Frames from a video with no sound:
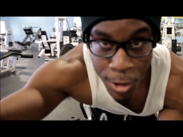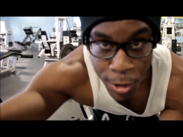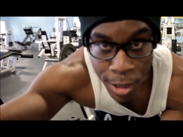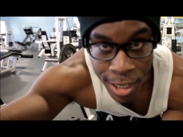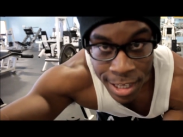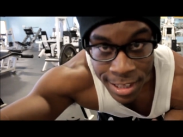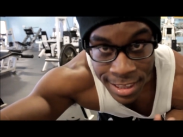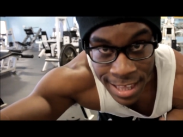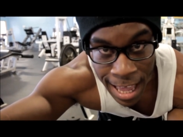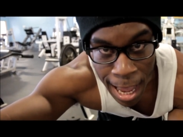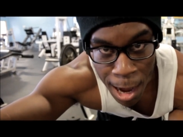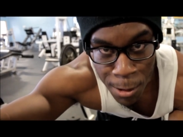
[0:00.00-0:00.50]

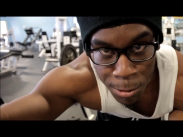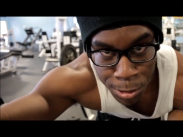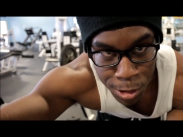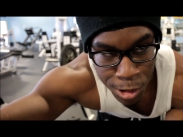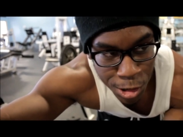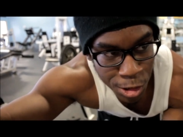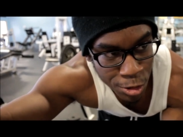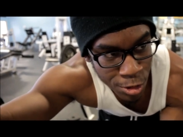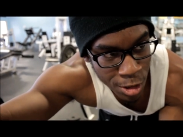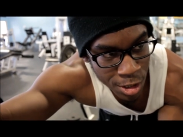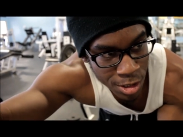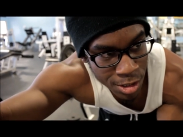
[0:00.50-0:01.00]
okay, that was
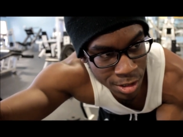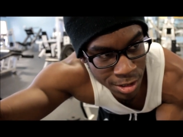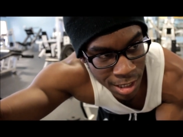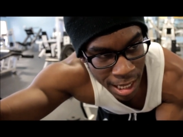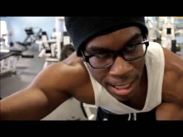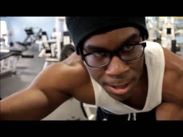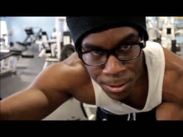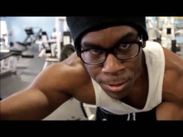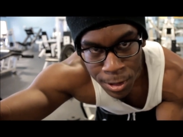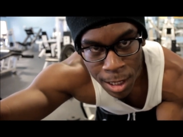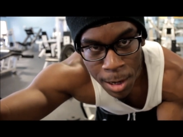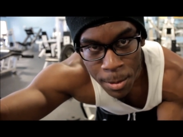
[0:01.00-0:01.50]
a struggle.
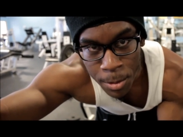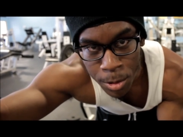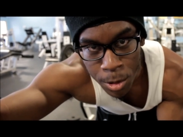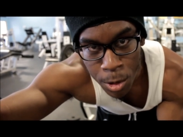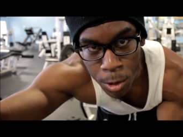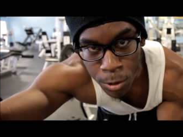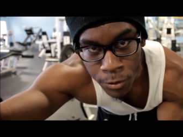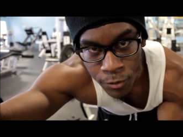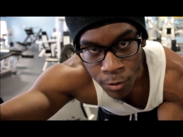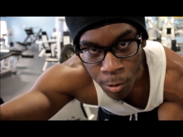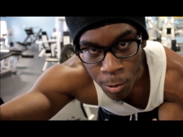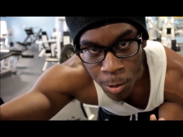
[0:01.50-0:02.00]
I don't think I'm gonna
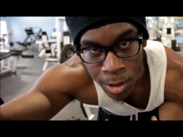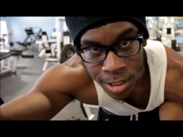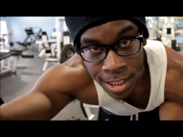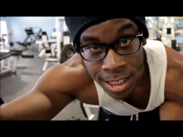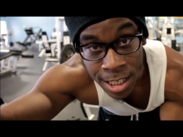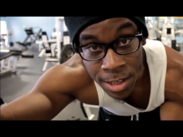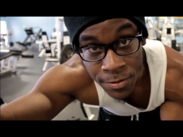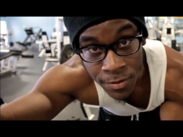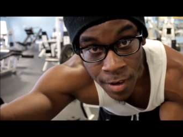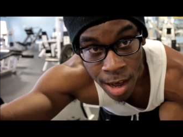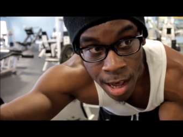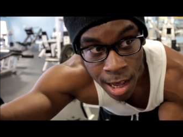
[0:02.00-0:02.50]
go for
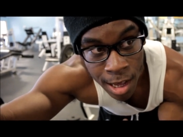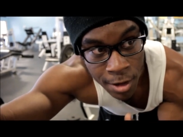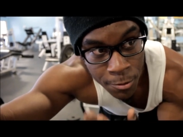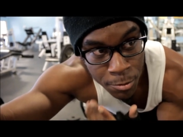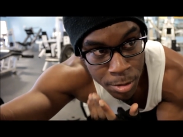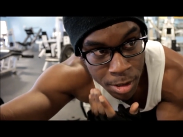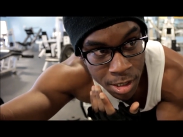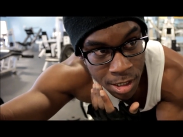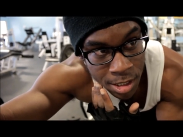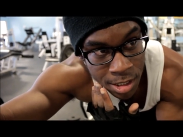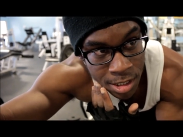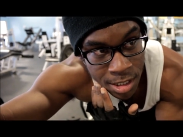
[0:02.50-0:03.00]
185
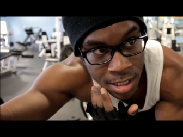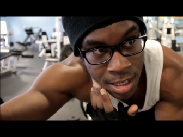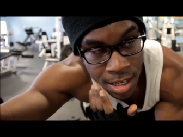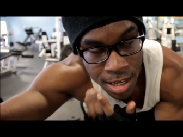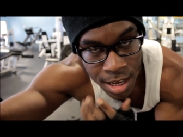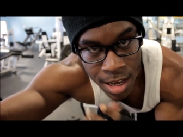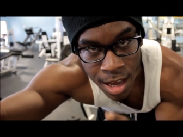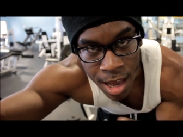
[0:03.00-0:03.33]
because